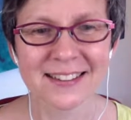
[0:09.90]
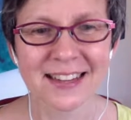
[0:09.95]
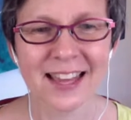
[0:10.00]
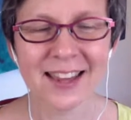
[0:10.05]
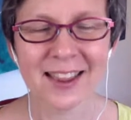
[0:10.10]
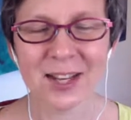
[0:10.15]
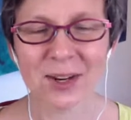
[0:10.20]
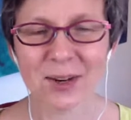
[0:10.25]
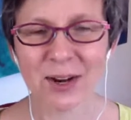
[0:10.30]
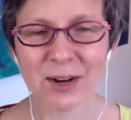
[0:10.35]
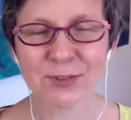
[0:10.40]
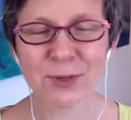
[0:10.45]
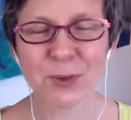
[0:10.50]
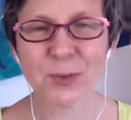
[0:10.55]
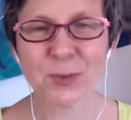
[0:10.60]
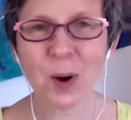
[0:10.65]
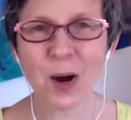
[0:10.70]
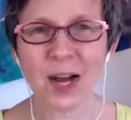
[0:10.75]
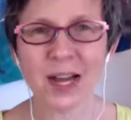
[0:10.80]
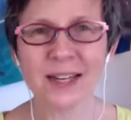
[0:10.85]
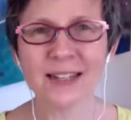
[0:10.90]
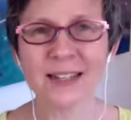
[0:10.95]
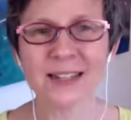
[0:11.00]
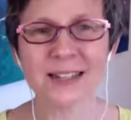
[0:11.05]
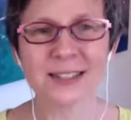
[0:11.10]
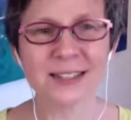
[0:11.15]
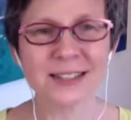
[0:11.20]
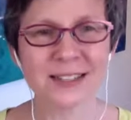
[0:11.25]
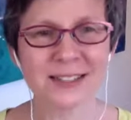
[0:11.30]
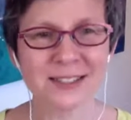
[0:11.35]
Hey there, everyone.
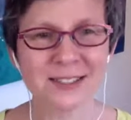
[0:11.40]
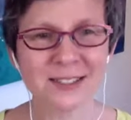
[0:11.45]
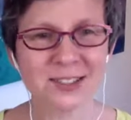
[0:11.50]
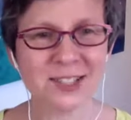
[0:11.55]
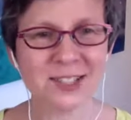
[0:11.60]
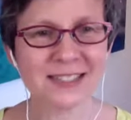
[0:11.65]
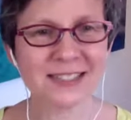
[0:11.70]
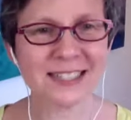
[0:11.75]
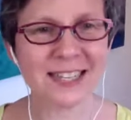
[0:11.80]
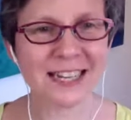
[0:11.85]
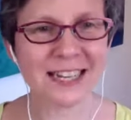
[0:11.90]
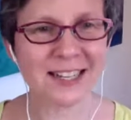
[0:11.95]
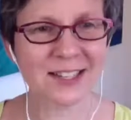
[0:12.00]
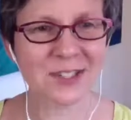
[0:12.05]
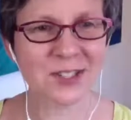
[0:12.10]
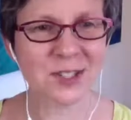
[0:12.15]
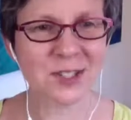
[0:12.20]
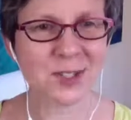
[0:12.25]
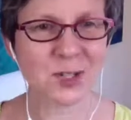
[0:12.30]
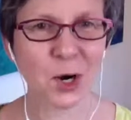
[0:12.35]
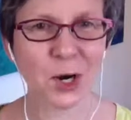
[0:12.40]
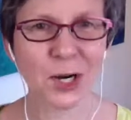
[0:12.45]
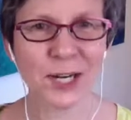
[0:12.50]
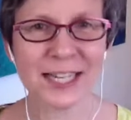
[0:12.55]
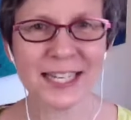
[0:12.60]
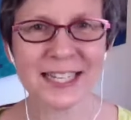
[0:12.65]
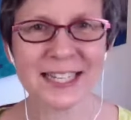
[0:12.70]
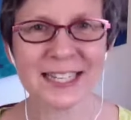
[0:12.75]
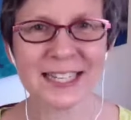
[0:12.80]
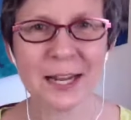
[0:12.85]
Just getting
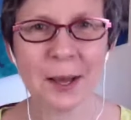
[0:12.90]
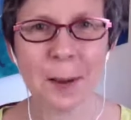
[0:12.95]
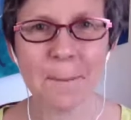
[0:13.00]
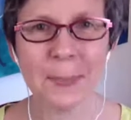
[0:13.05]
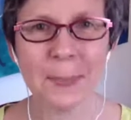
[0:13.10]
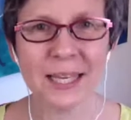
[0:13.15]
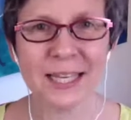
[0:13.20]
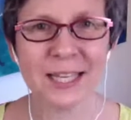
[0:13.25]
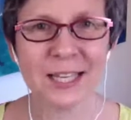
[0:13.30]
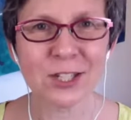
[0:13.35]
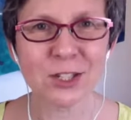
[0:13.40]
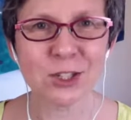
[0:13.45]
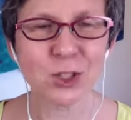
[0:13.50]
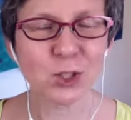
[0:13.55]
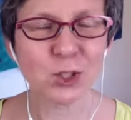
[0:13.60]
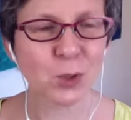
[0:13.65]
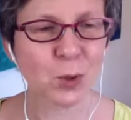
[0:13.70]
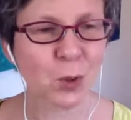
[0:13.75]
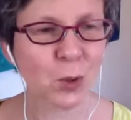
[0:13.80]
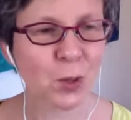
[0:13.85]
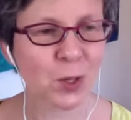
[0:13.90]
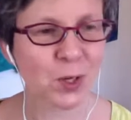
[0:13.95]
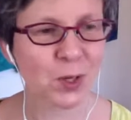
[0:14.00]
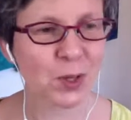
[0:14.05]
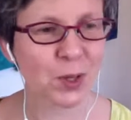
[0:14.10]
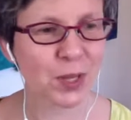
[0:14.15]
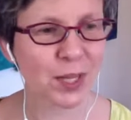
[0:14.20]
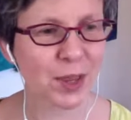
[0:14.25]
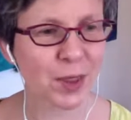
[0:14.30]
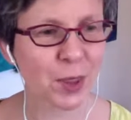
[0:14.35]
started, making sure
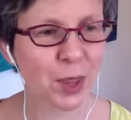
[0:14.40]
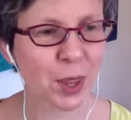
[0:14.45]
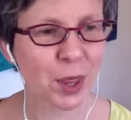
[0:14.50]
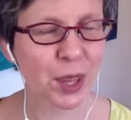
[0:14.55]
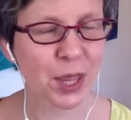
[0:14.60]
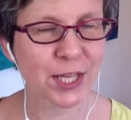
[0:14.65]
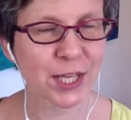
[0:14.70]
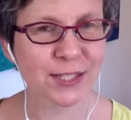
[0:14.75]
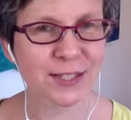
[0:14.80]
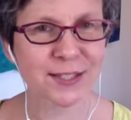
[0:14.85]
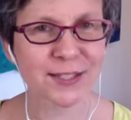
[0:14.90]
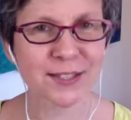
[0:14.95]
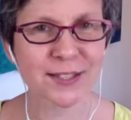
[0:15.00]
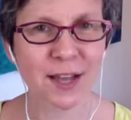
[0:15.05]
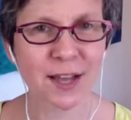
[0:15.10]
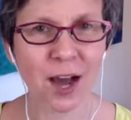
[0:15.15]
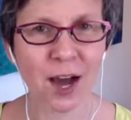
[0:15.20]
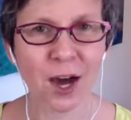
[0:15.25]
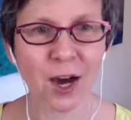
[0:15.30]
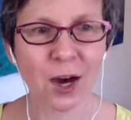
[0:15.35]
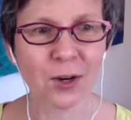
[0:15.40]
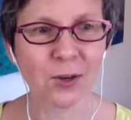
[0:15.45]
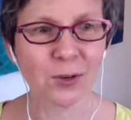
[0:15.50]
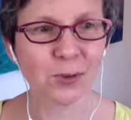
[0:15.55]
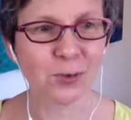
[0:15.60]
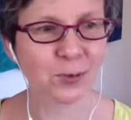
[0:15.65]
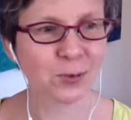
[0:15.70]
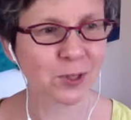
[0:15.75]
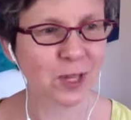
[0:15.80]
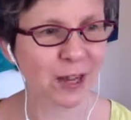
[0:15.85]
that this
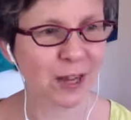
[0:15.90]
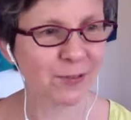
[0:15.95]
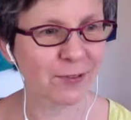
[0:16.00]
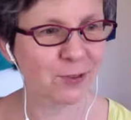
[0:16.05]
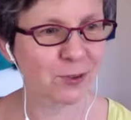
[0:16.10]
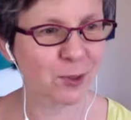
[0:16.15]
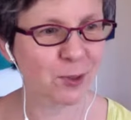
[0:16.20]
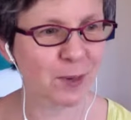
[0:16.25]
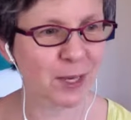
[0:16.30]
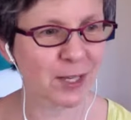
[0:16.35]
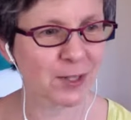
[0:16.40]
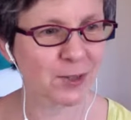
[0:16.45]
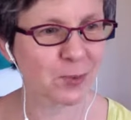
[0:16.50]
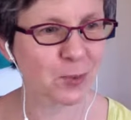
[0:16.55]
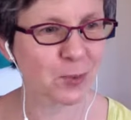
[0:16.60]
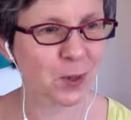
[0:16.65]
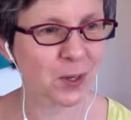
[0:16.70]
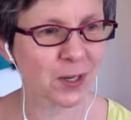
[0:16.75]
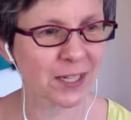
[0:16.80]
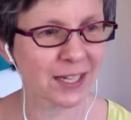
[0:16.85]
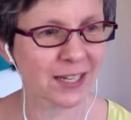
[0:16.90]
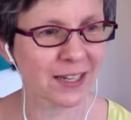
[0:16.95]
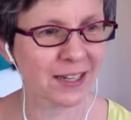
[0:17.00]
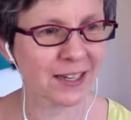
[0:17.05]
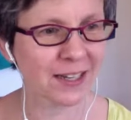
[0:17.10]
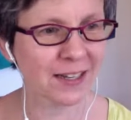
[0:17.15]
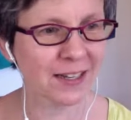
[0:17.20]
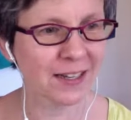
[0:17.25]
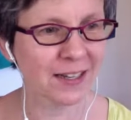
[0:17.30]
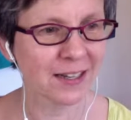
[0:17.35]
live stream is working.
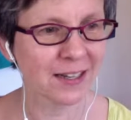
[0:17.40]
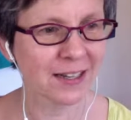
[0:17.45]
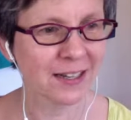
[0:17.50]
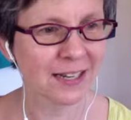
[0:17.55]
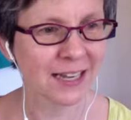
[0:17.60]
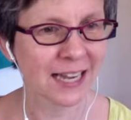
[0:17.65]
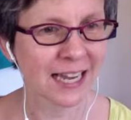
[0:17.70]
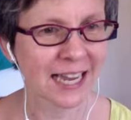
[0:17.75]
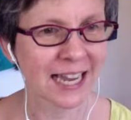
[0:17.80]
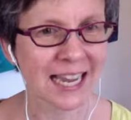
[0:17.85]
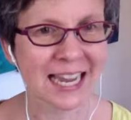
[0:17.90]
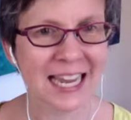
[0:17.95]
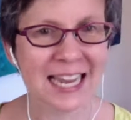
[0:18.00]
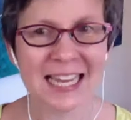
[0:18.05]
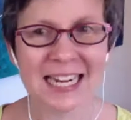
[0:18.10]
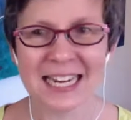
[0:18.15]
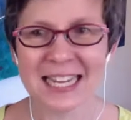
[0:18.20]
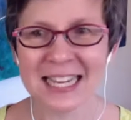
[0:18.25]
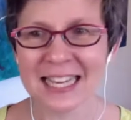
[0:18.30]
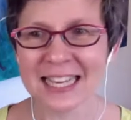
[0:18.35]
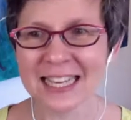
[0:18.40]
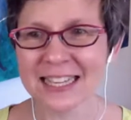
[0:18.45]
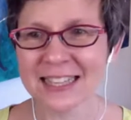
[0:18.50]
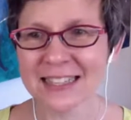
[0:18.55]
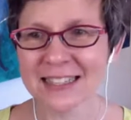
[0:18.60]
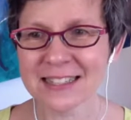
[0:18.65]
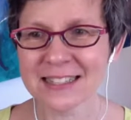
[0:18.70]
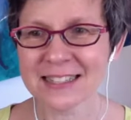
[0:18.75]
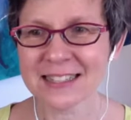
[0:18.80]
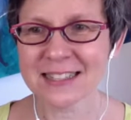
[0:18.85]
It
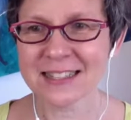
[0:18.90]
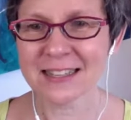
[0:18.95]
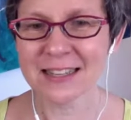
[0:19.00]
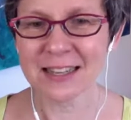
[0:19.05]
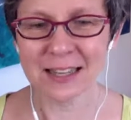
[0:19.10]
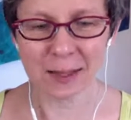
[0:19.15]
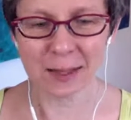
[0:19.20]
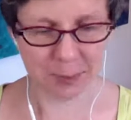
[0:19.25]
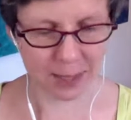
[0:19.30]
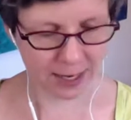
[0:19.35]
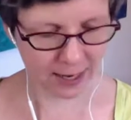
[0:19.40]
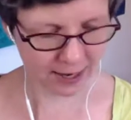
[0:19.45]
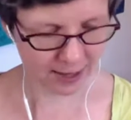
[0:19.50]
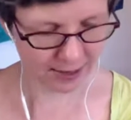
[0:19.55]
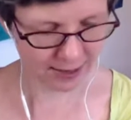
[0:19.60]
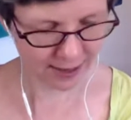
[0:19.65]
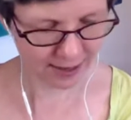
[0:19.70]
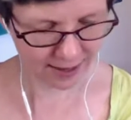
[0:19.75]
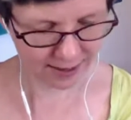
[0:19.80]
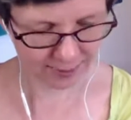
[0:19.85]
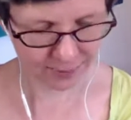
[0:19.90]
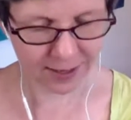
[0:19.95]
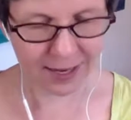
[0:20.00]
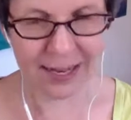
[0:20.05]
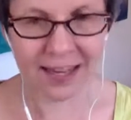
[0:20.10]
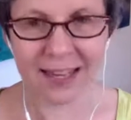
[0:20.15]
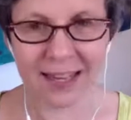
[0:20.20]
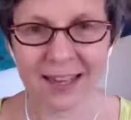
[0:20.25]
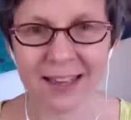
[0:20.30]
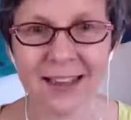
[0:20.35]
is. Let me hide that
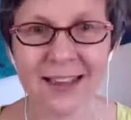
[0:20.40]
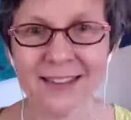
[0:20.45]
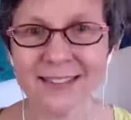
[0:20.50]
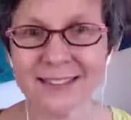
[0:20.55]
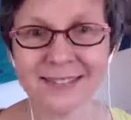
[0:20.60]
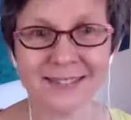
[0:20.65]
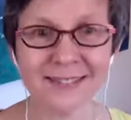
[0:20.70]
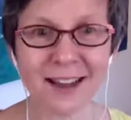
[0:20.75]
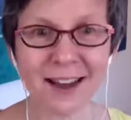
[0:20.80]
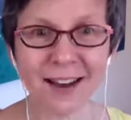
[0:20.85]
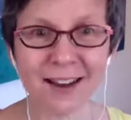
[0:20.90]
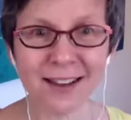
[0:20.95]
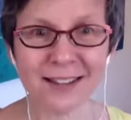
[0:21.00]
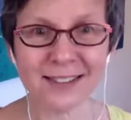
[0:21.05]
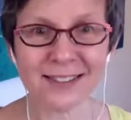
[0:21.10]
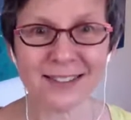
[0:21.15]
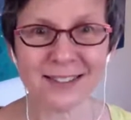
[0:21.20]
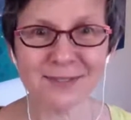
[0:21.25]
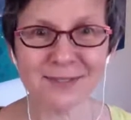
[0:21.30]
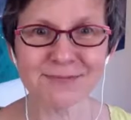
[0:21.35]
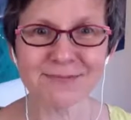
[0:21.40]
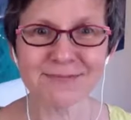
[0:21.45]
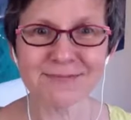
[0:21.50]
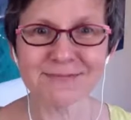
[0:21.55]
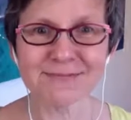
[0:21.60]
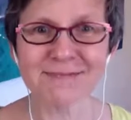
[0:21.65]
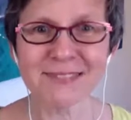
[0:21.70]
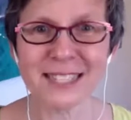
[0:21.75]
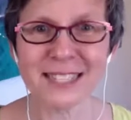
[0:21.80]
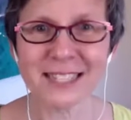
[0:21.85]
away. Awesome.
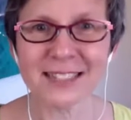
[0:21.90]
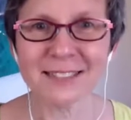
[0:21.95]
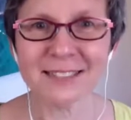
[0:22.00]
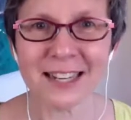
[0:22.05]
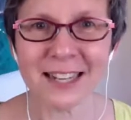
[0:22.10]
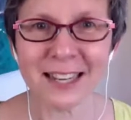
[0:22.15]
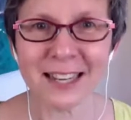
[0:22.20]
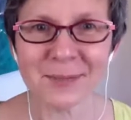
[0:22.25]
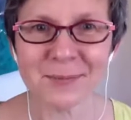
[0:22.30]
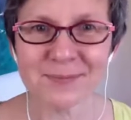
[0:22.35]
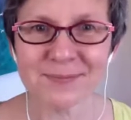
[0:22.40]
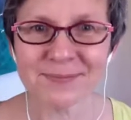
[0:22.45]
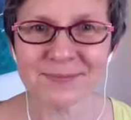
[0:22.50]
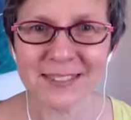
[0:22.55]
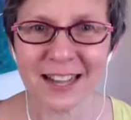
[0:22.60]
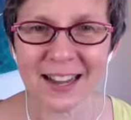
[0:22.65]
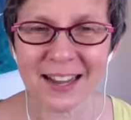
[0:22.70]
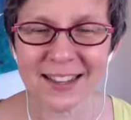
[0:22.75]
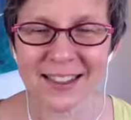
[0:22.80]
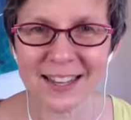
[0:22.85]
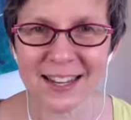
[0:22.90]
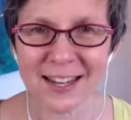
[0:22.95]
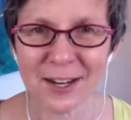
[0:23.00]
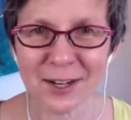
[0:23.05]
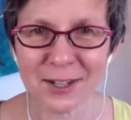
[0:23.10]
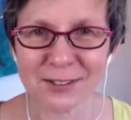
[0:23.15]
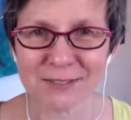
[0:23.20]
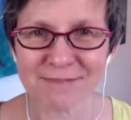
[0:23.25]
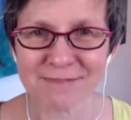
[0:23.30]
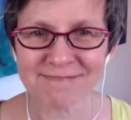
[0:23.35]
There I am. Hi
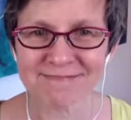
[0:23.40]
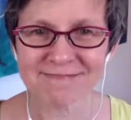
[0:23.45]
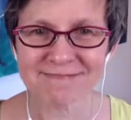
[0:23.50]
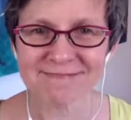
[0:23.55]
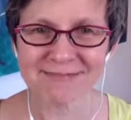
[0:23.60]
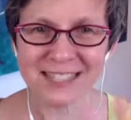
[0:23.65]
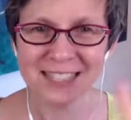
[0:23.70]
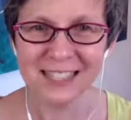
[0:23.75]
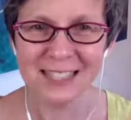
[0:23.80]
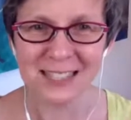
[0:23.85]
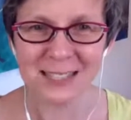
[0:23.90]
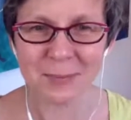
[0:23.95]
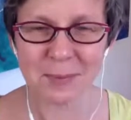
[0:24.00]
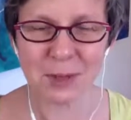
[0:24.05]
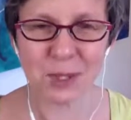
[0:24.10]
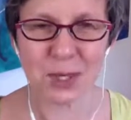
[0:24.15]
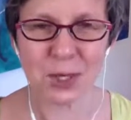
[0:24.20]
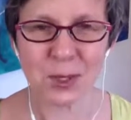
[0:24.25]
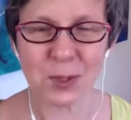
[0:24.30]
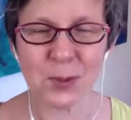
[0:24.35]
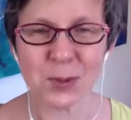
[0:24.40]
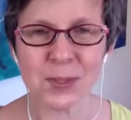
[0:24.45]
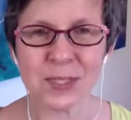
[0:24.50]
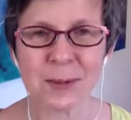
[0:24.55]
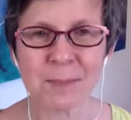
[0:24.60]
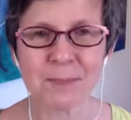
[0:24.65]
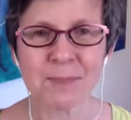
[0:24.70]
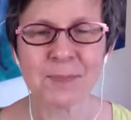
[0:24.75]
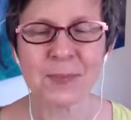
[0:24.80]
there, Elizabeth Hughes.